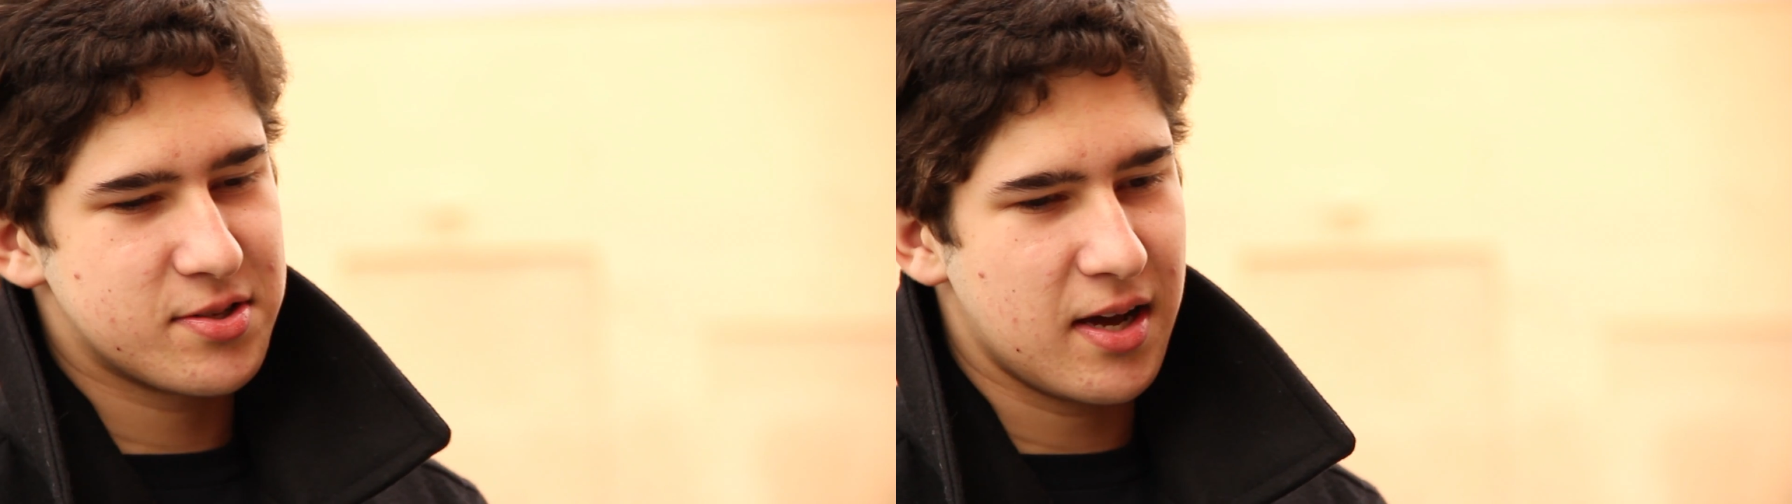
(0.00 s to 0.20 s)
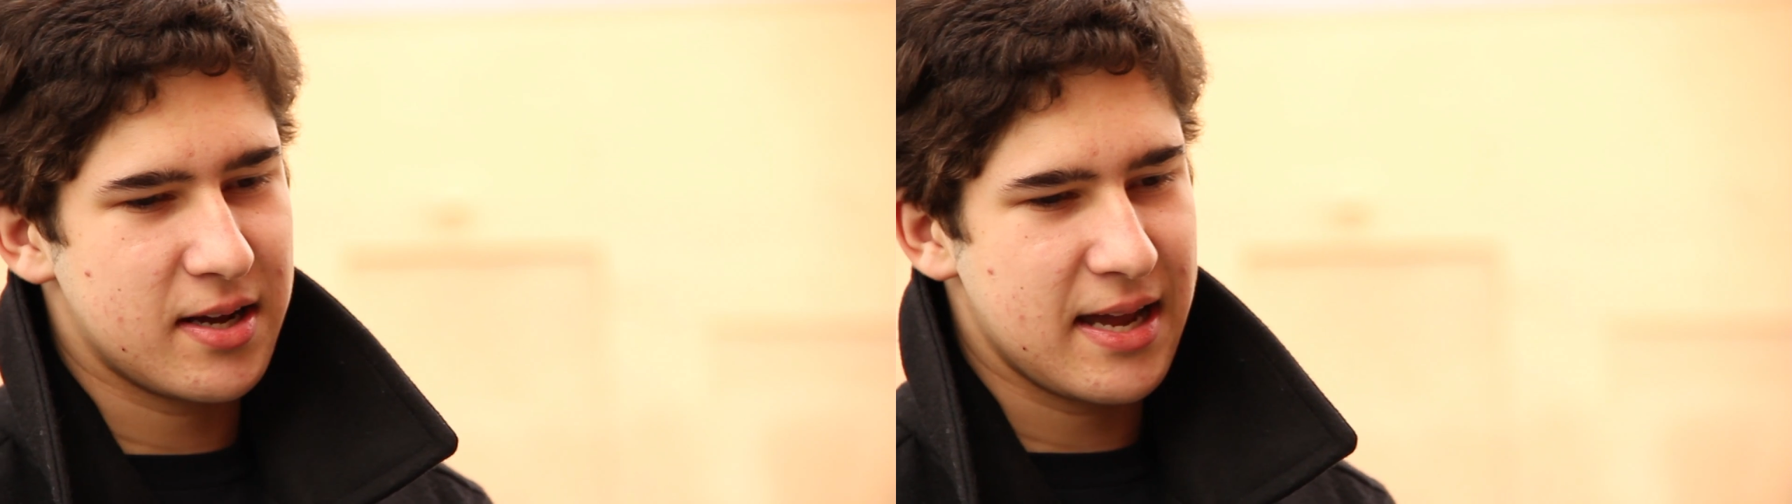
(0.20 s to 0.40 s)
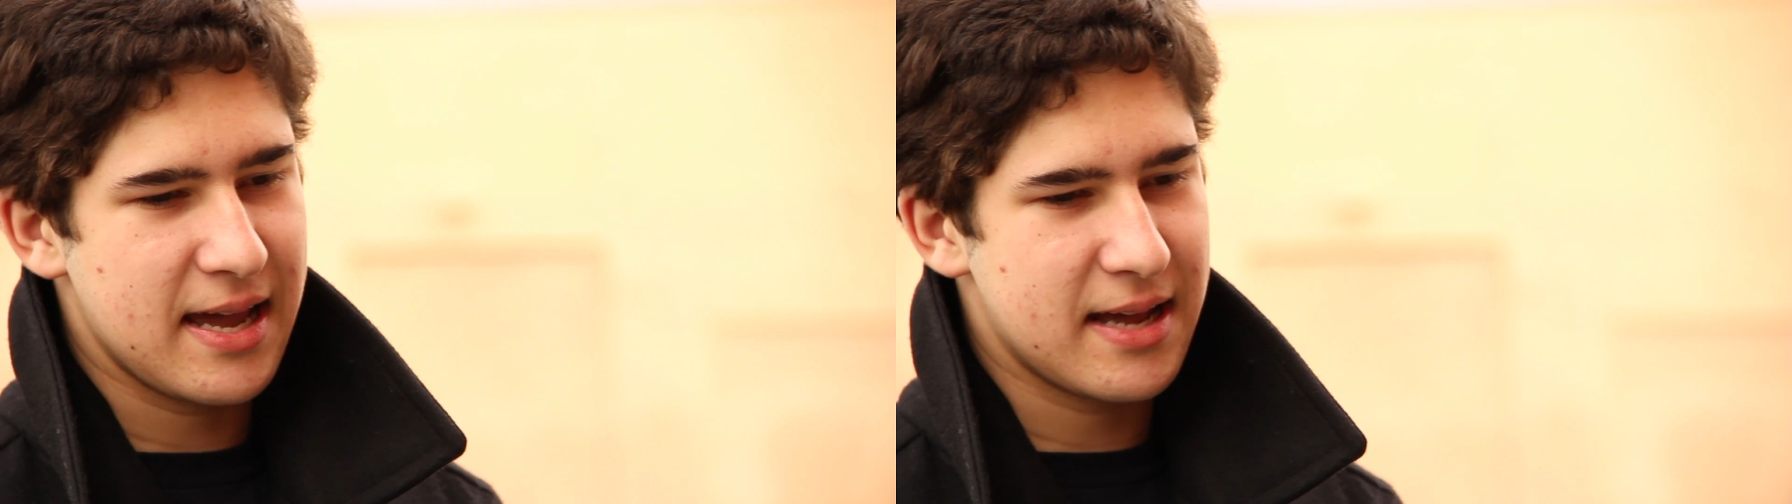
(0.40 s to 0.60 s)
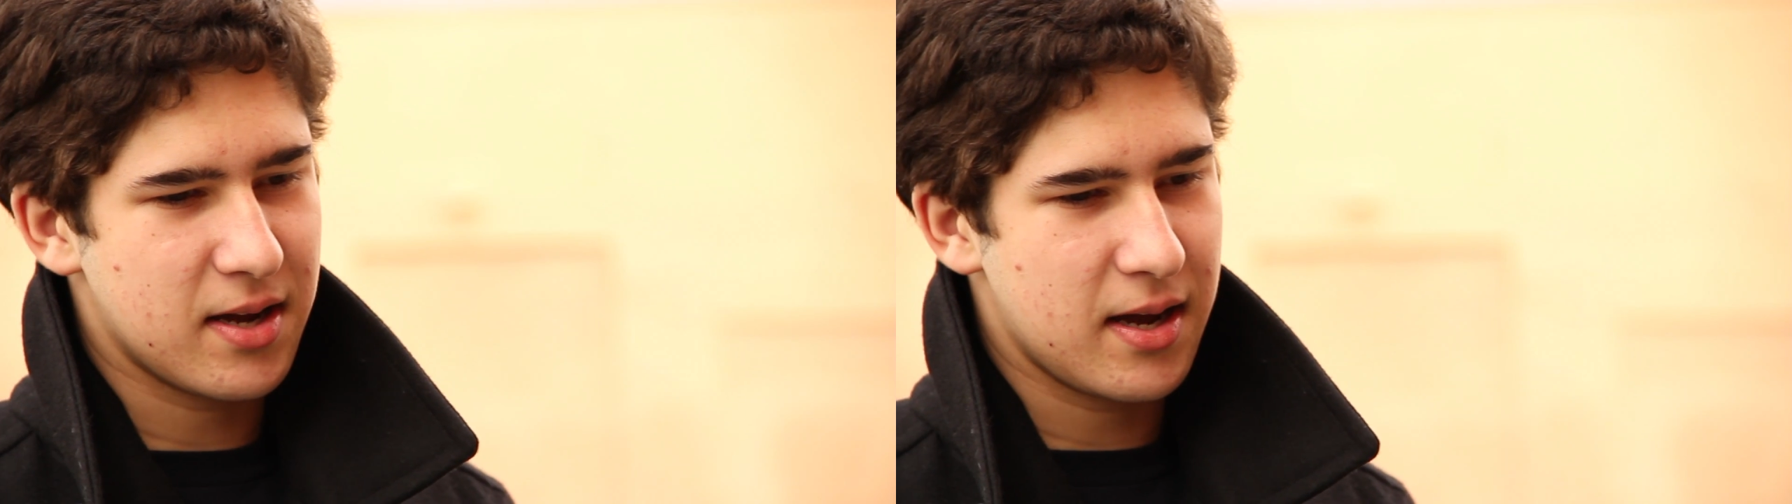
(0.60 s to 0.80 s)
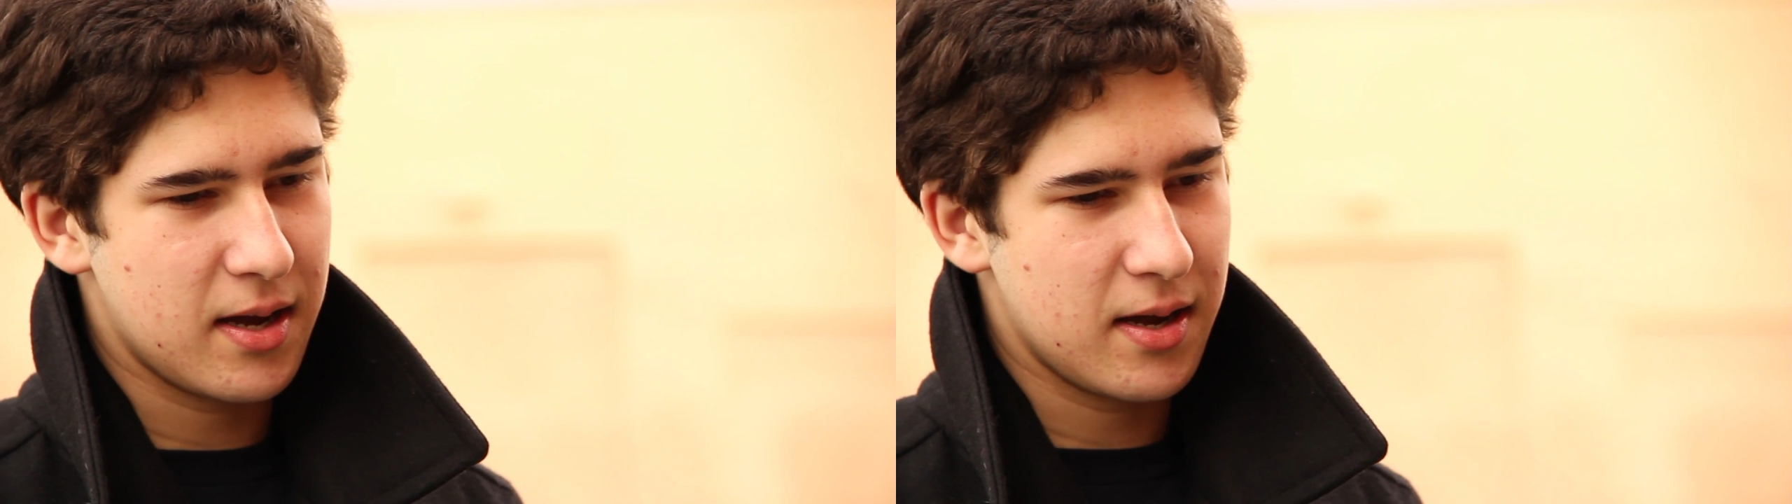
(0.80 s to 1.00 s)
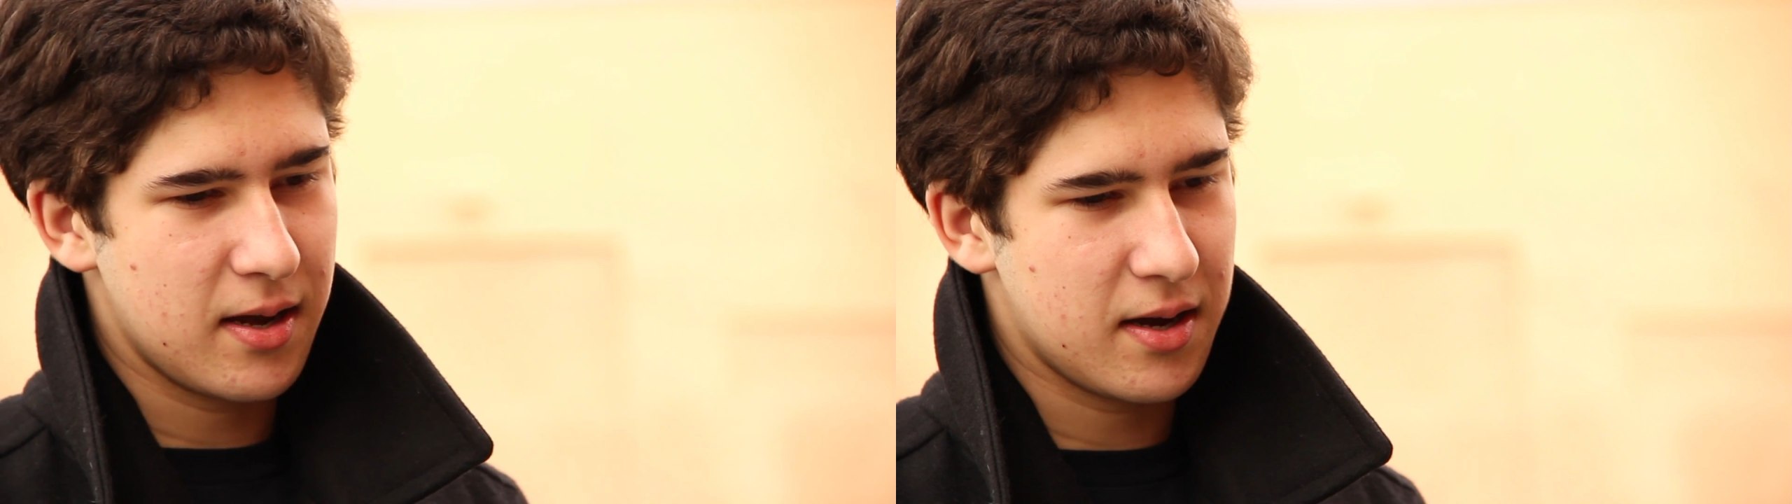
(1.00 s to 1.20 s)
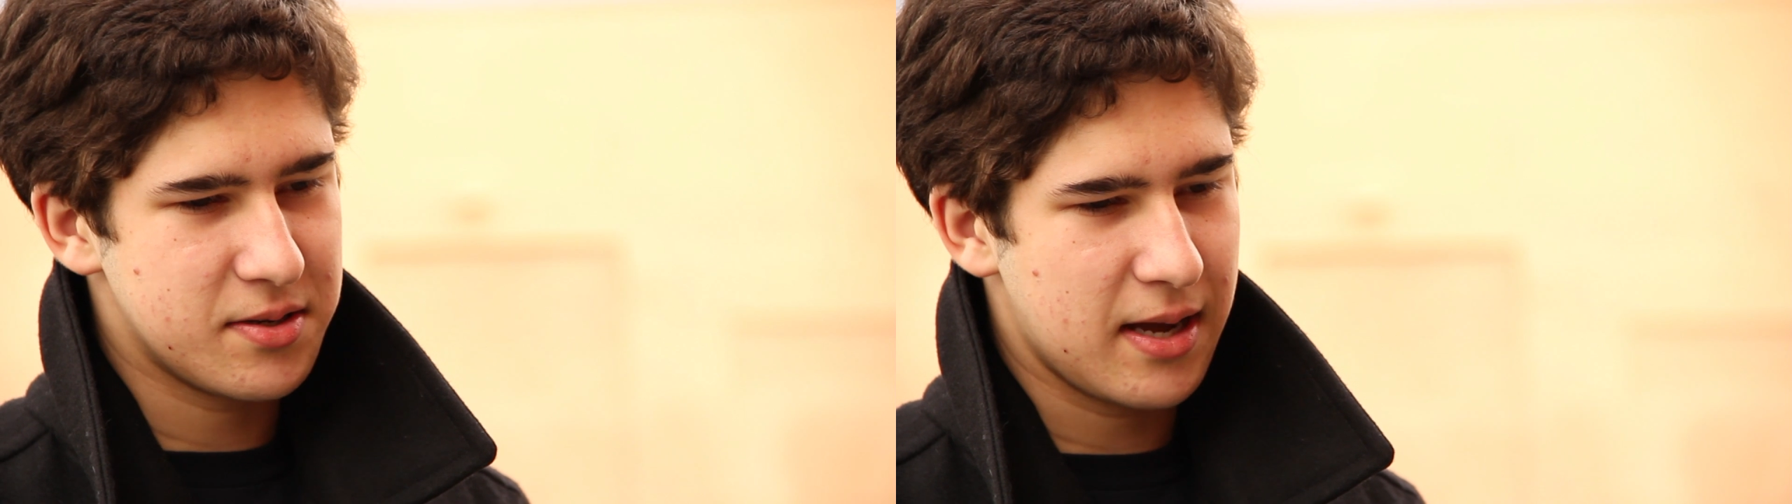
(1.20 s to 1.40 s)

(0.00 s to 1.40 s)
thought I had uh,